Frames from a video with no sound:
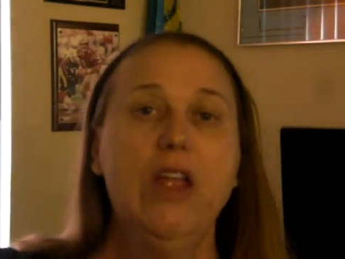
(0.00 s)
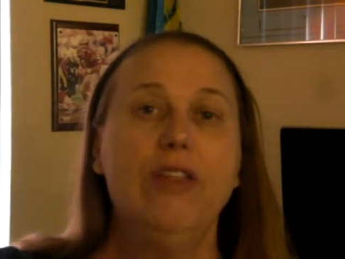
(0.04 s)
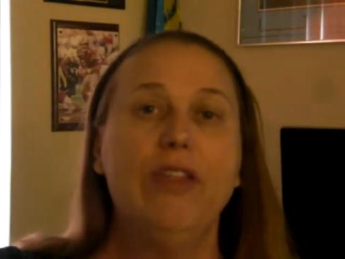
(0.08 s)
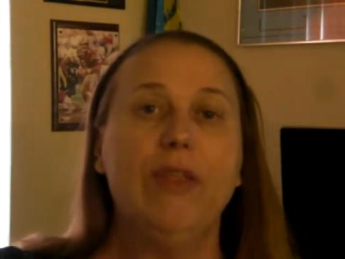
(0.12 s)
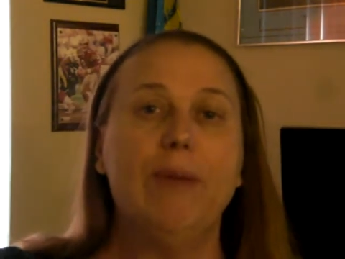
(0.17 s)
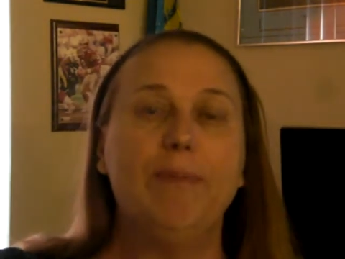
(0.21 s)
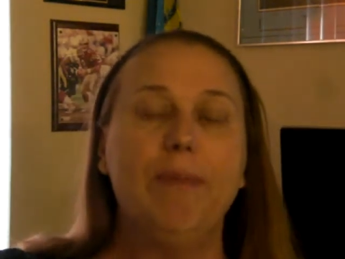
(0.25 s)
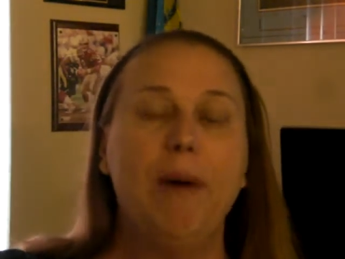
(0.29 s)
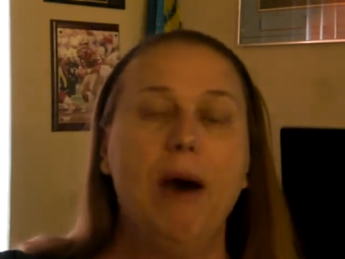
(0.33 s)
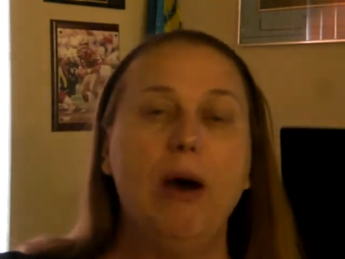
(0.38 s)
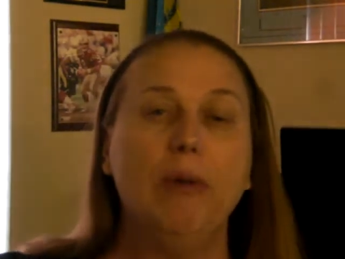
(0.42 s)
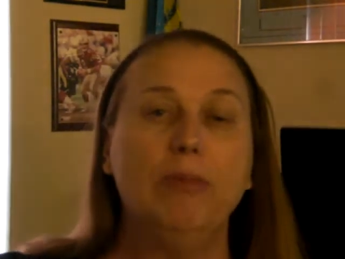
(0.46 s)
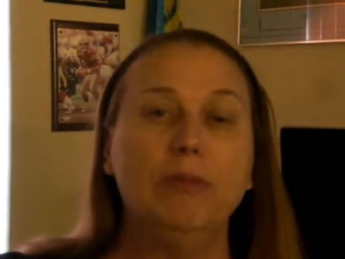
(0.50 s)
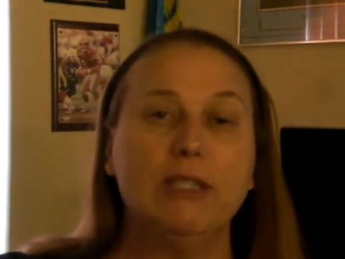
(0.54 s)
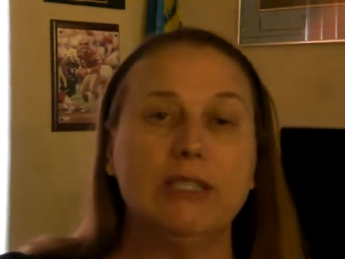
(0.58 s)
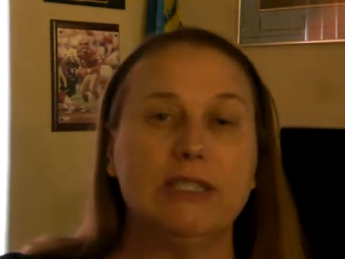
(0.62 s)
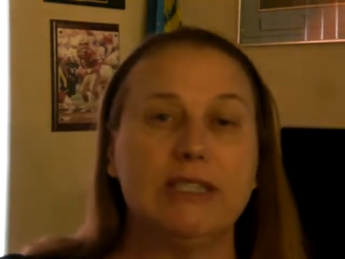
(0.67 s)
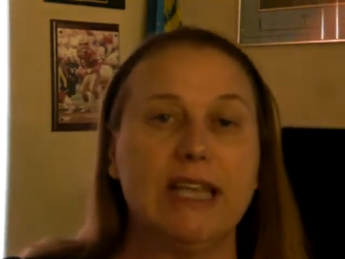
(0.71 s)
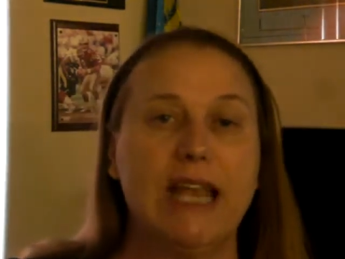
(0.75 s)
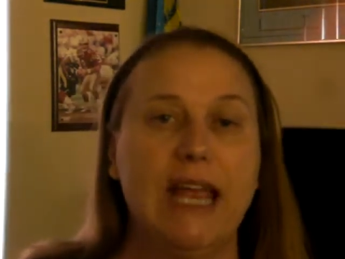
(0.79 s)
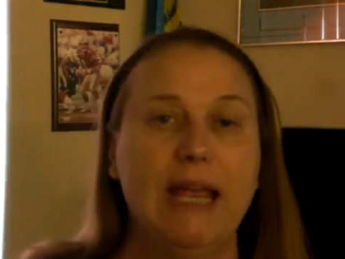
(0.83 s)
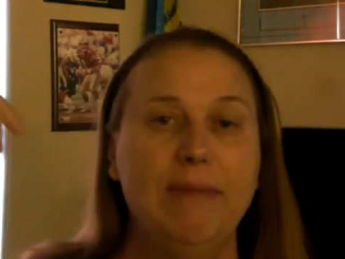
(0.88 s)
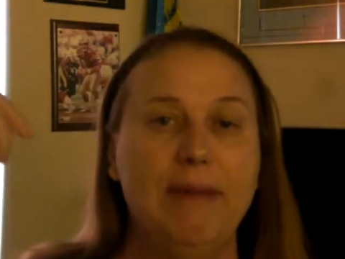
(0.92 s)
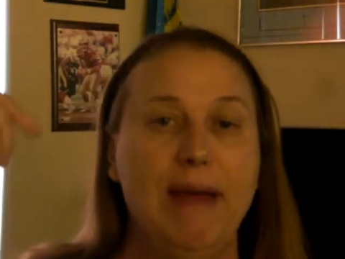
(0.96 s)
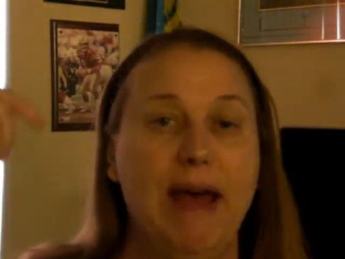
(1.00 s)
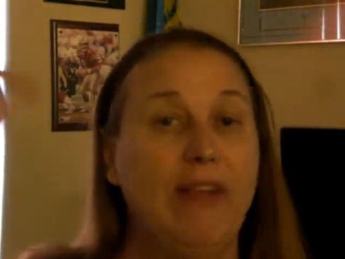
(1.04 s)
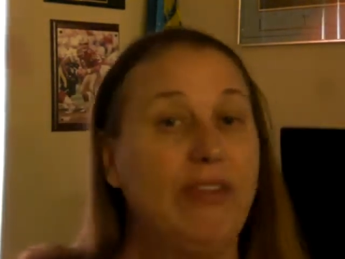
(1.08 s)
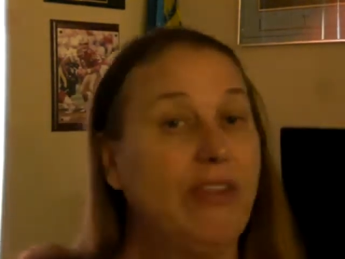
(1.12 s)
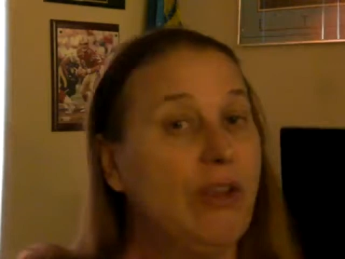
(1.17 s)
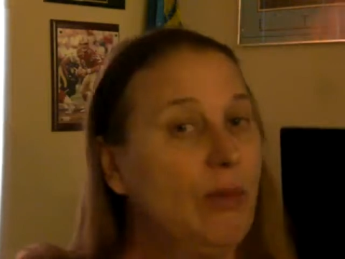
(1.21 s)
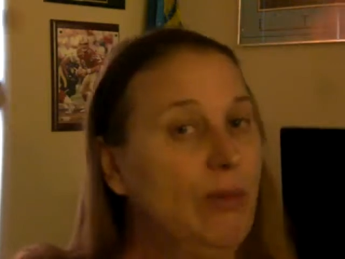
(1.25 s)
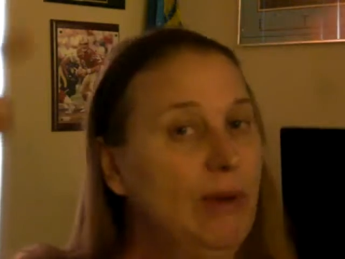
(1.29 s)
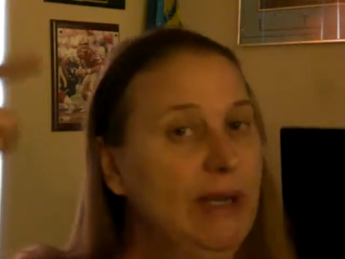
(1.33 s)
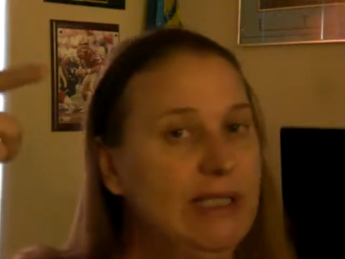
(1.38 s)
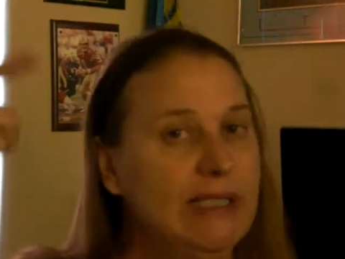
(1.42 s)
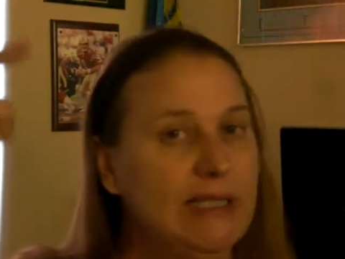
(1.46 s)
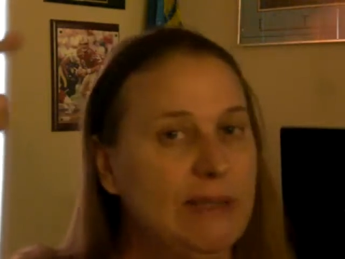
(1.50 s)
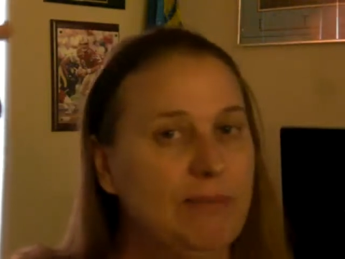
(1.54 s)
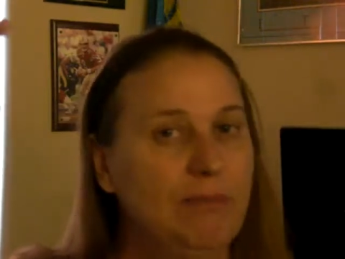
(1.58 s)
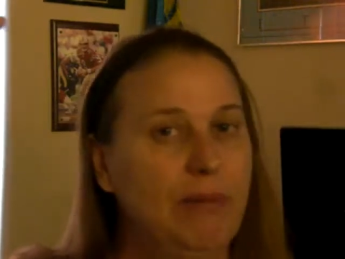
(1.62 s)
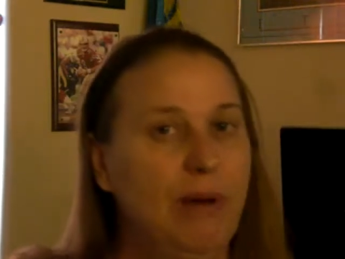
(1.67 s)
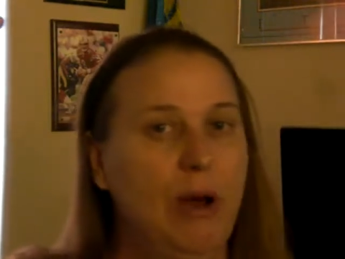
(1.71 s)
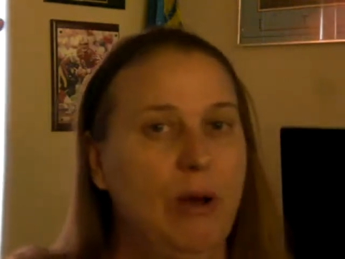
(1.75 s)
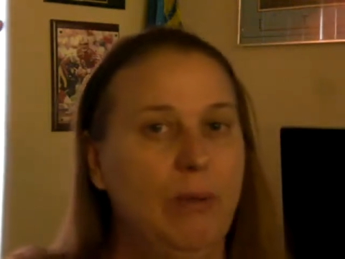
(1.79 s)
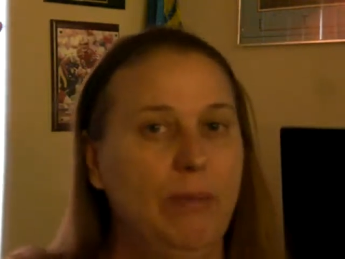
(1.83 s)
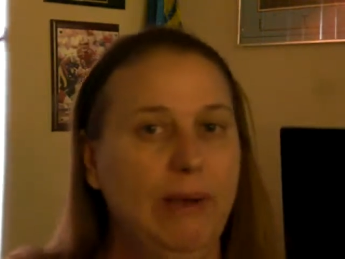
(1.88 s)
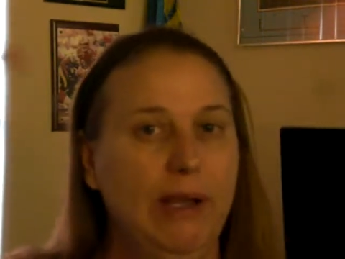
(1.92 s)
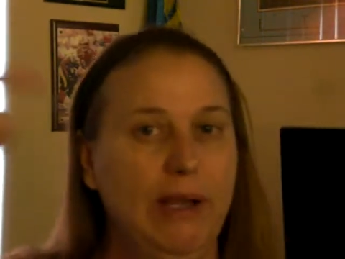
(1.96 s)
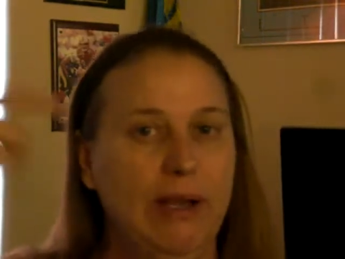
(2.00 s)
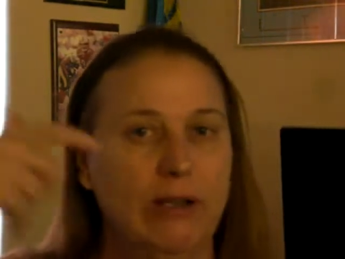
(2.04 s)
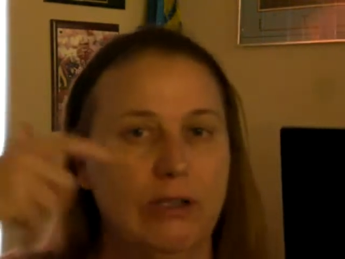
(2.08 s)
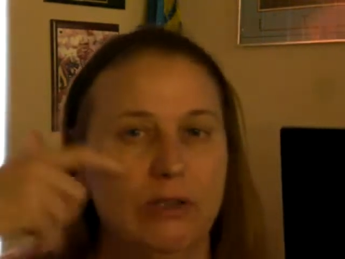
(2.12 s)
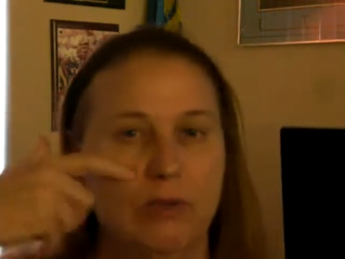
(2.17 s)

The Pope just came out, the recent Pope here,